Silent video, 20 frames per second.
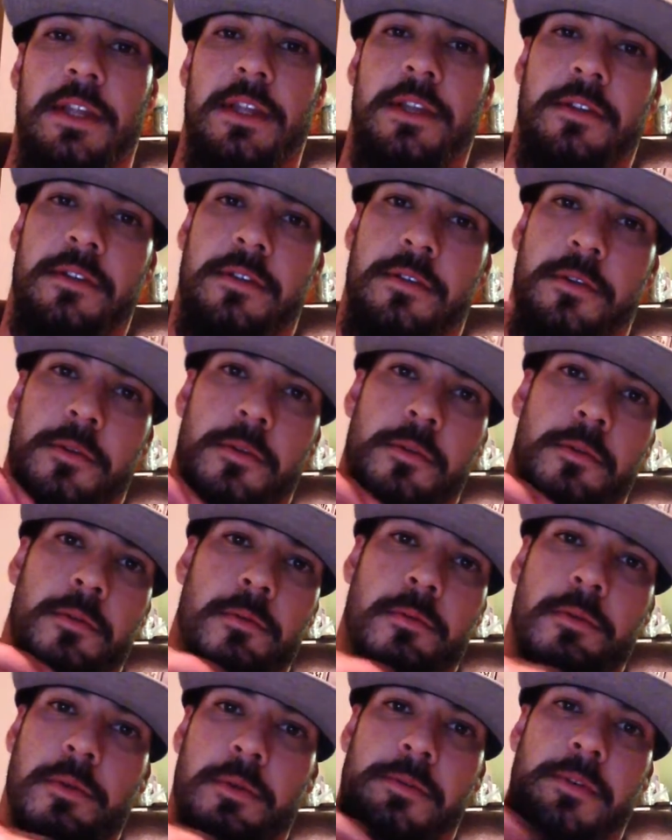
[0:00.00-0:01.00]
into
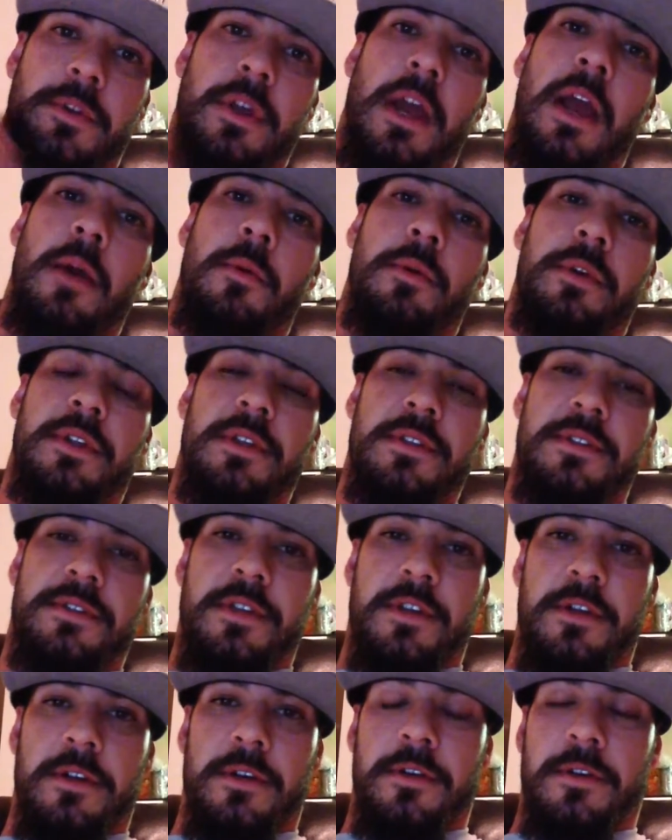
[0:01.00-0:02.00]
what I would
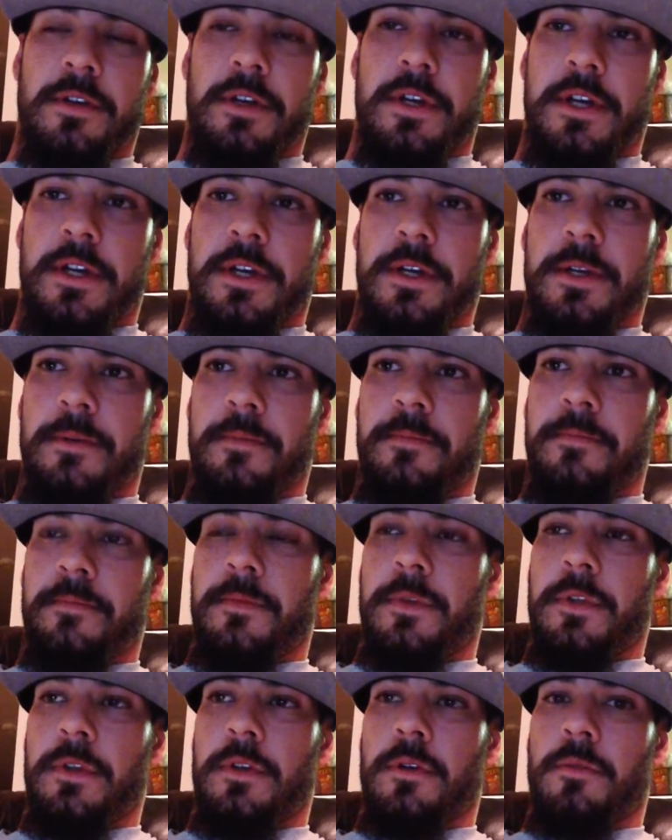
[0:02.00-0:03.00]
consider,
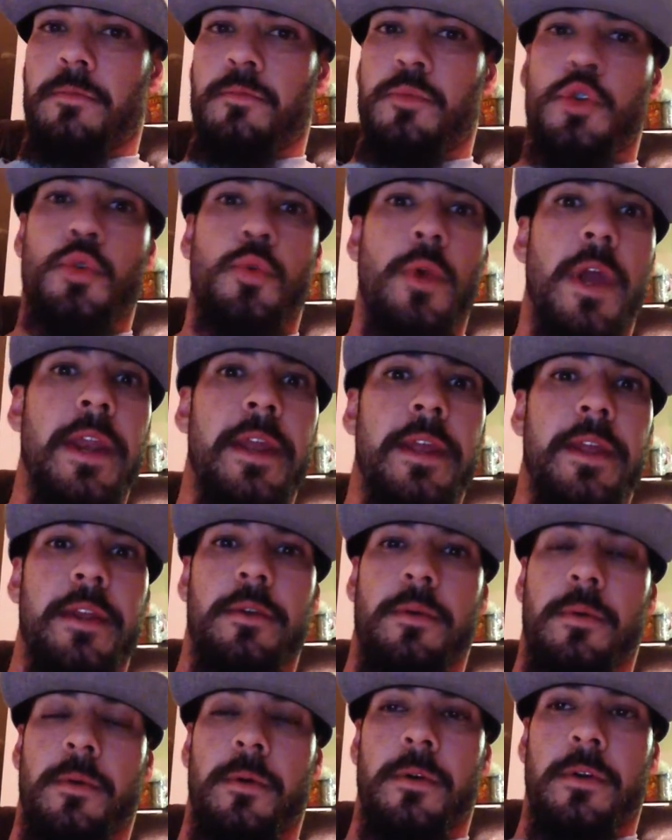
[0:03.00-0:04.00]
shredded
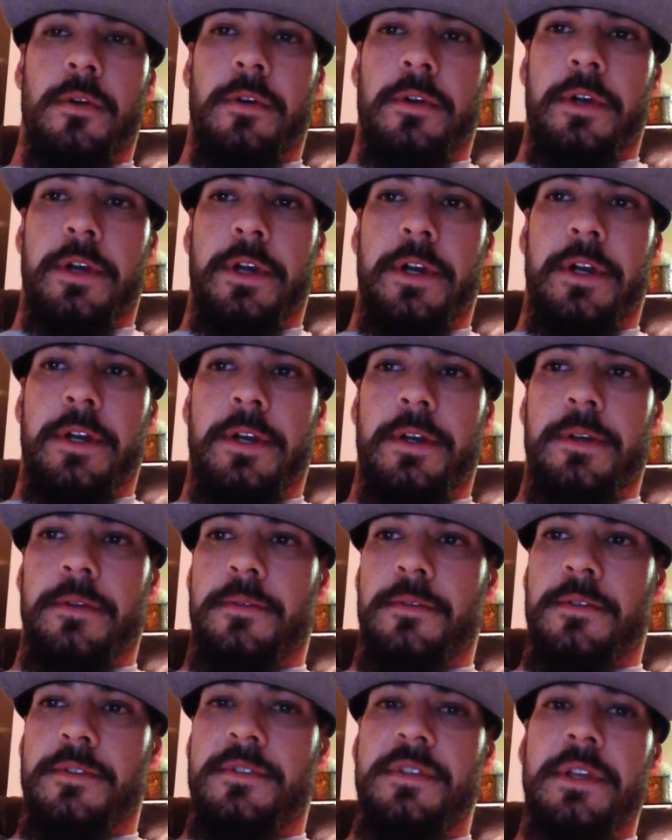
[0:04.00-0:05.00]

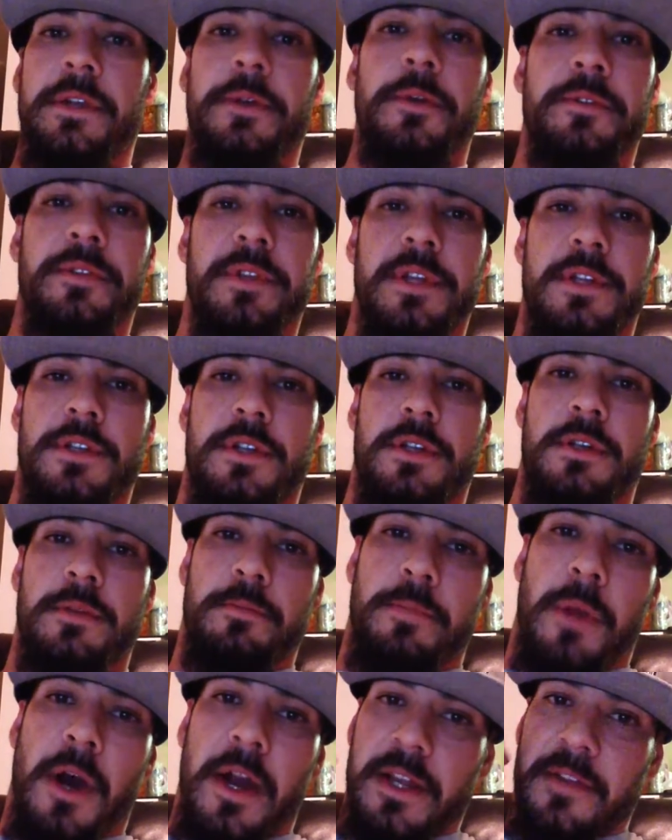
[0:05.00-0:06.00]
or single
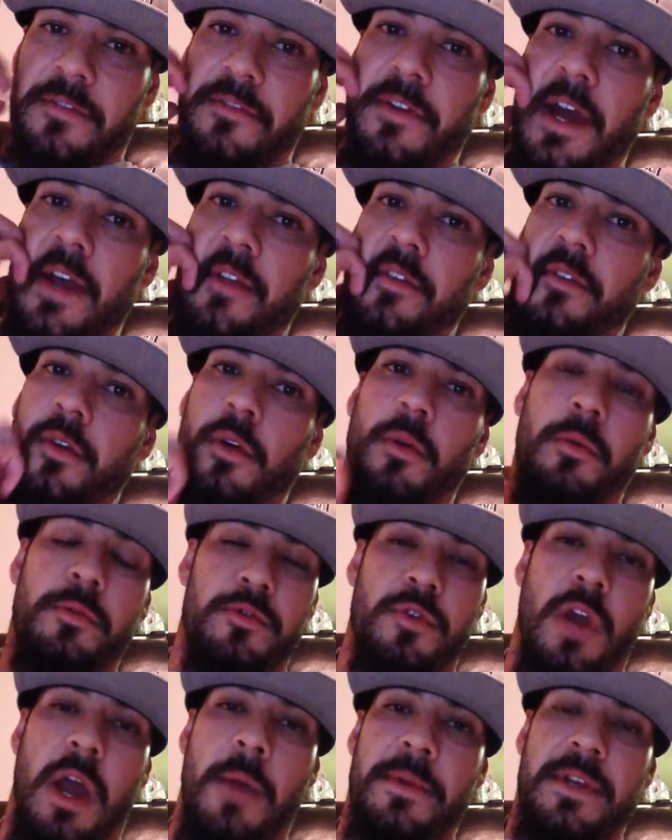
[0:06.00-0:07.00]
digit body fat. So
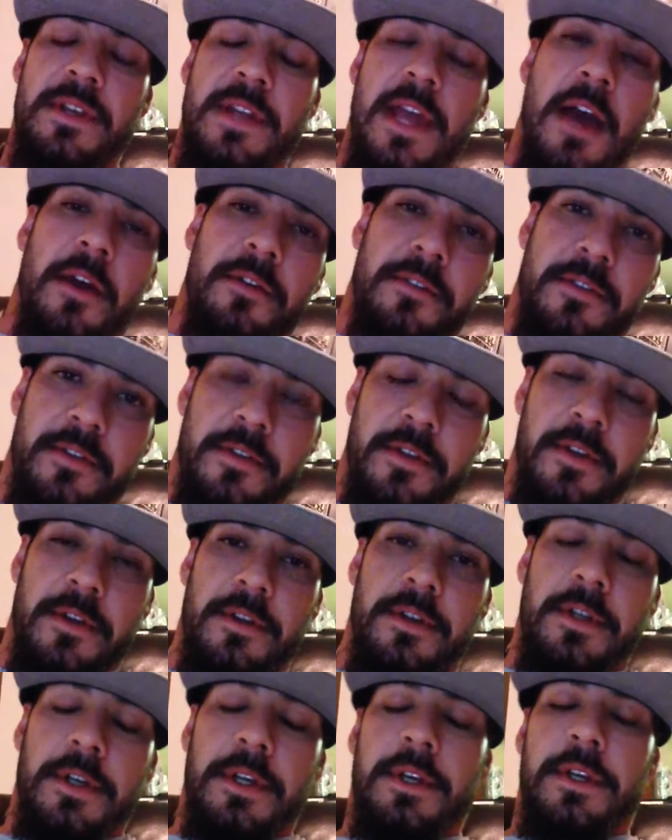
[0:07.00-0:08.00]
dropping down to
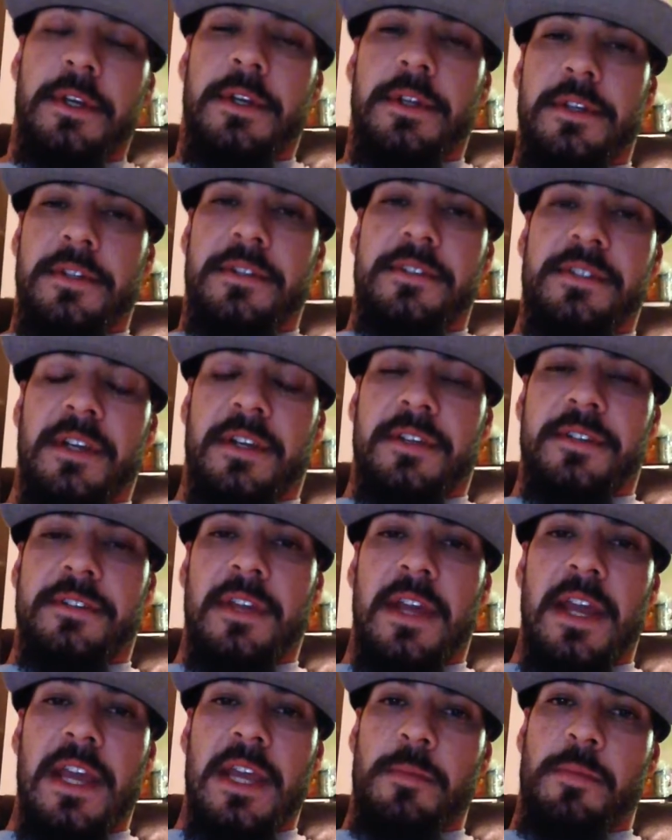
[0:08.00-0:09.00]
the 6
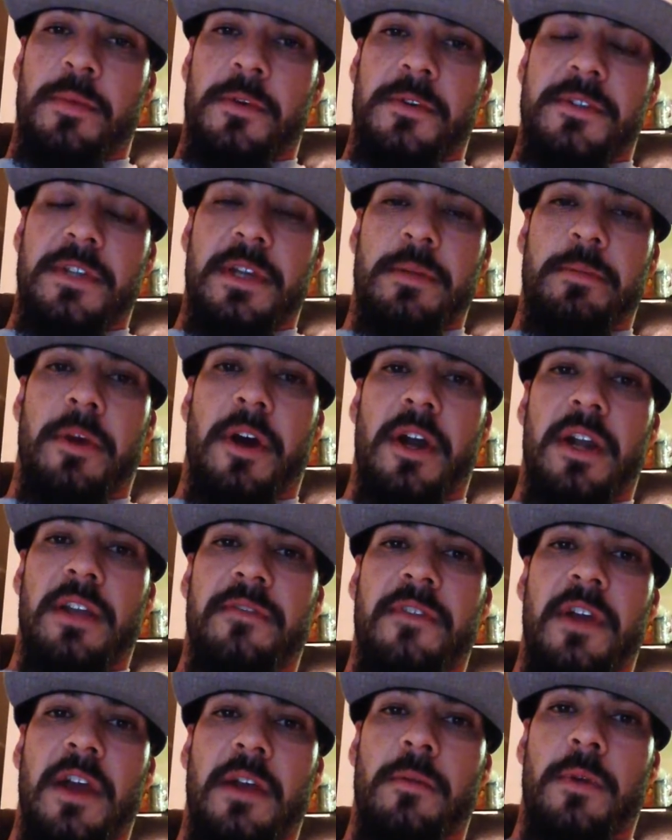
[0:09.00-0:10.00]
to 8% body
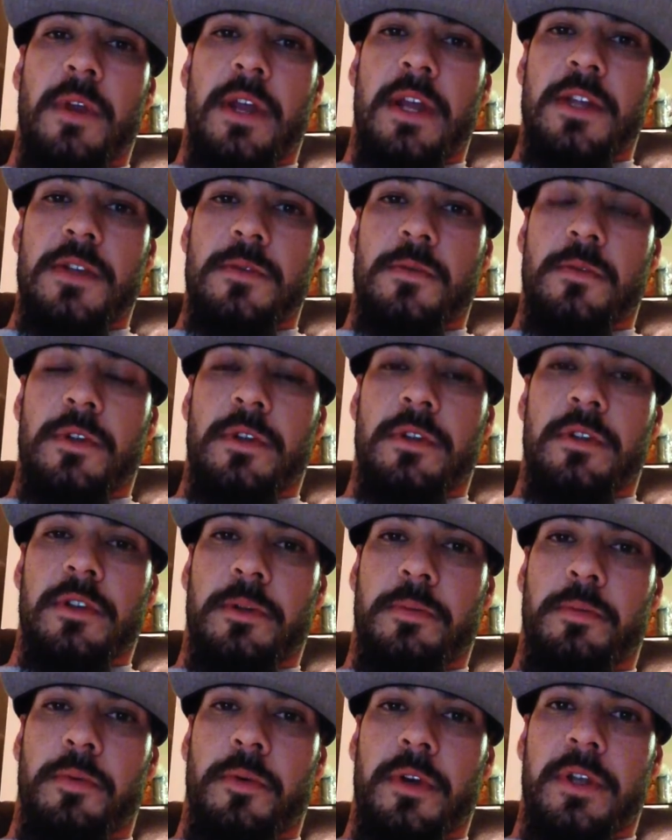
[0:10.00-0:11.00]
fat range where you
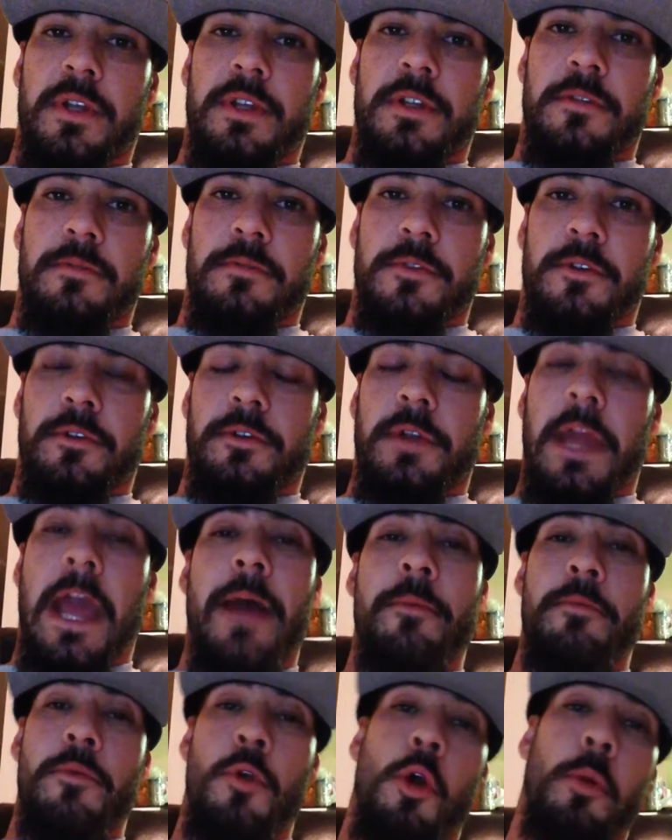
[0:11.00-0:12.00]
look
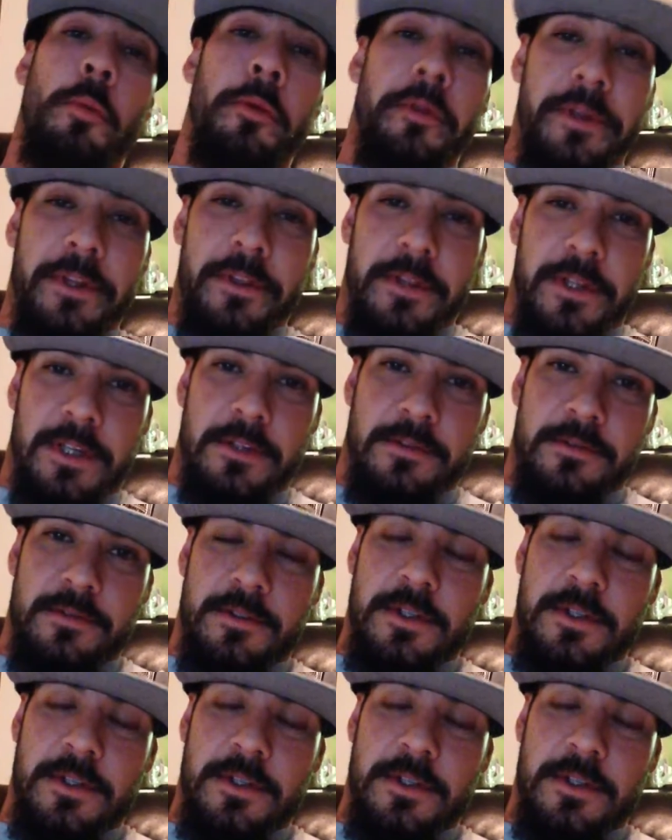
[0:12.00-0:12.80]
abnormally lean.